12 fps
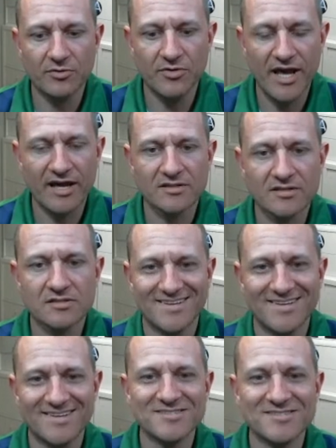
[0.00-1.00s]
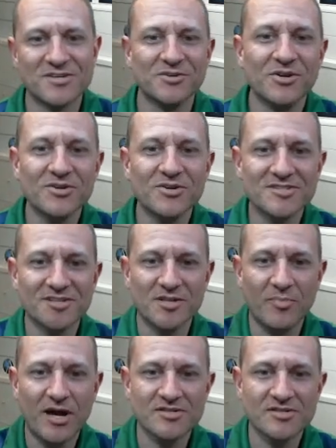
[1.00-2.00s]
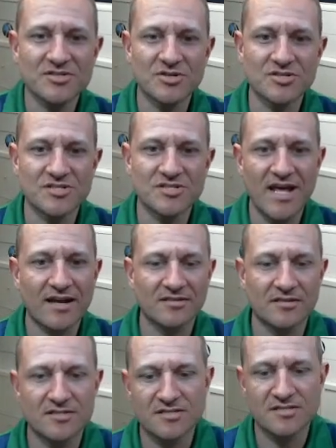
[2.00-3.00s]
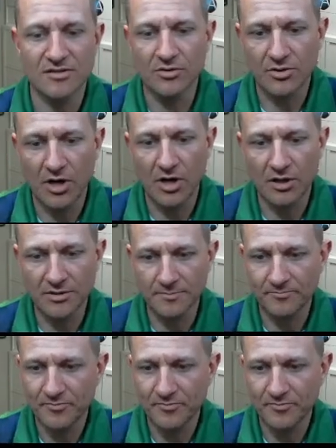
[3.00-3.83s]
X. So you notice that the boxes are stacked in a single column.